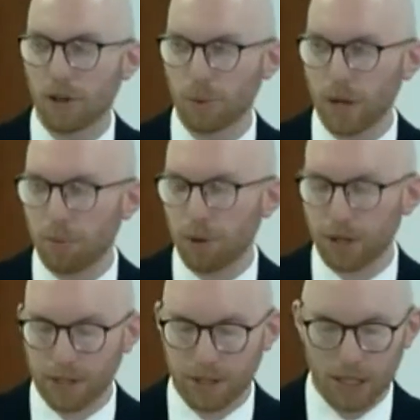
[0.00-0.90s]
Another way to
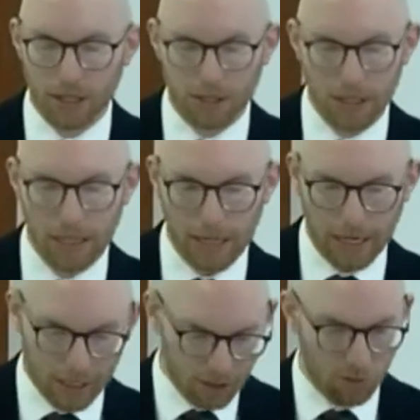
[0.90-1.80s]
put it is this
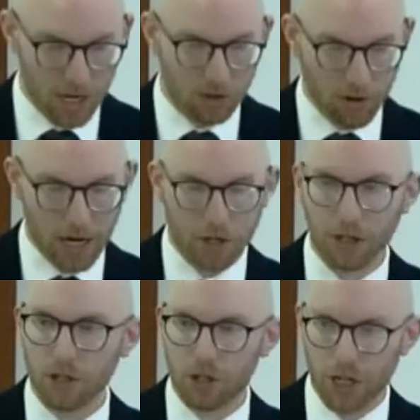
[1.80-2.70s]
In the
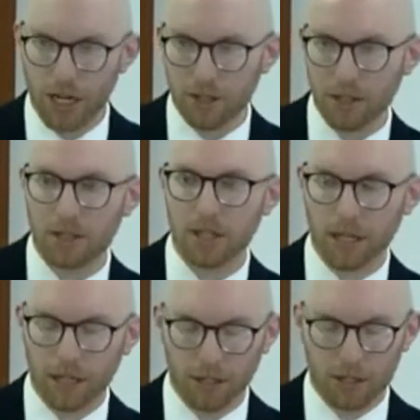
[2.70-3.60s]
resurrection, Jesus
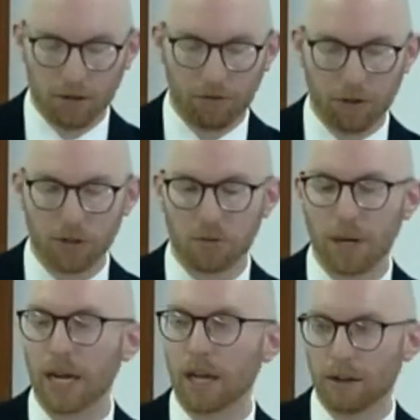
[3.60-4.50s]
is the
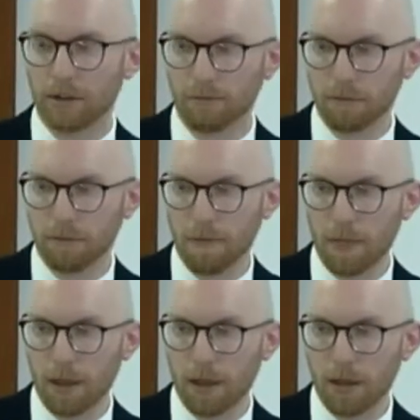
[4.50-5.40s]
first man
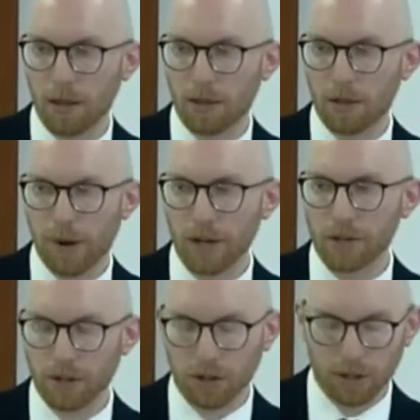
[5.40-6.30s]
to
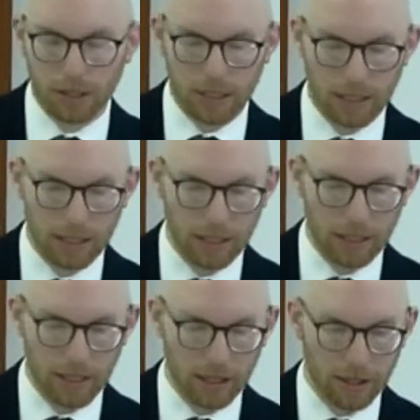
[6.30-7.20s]
enter
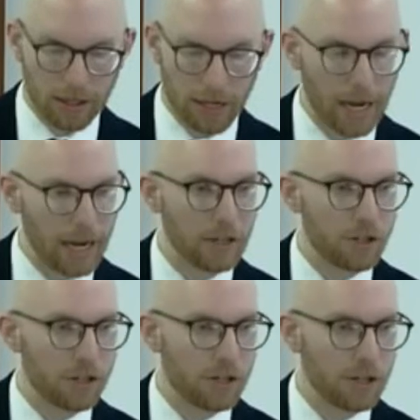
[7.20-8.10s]
into the
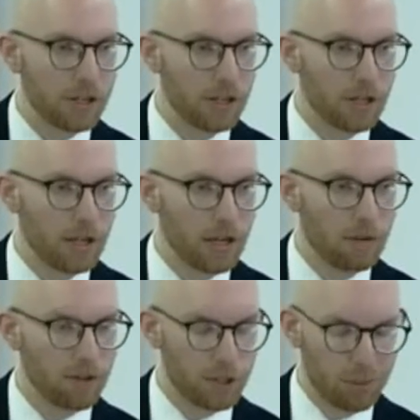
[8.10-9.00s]
age
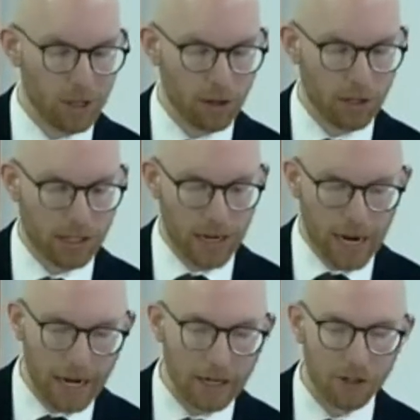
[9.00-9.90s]
of the Spirit,
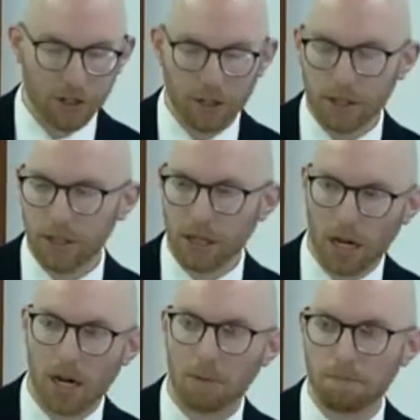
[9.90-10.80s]
the age to
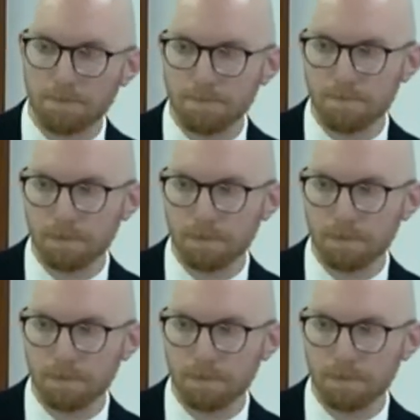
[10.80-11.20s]
come,